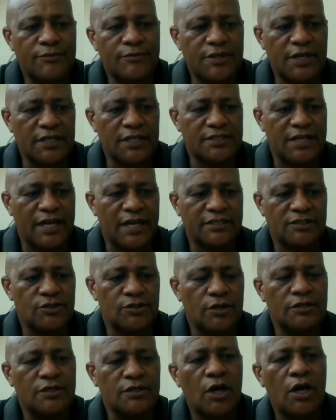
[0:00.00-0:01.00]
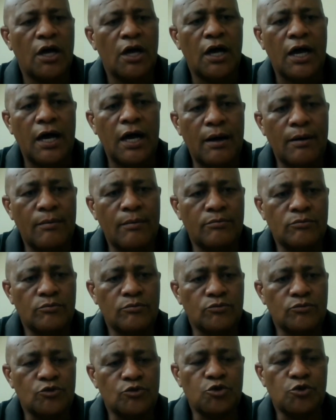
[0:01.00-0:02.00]
Thanks, Darlington.
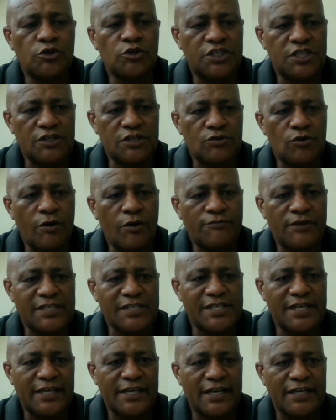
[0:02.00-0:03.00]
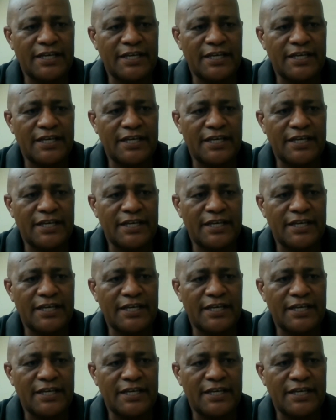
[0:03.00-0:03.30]
You just obviously getting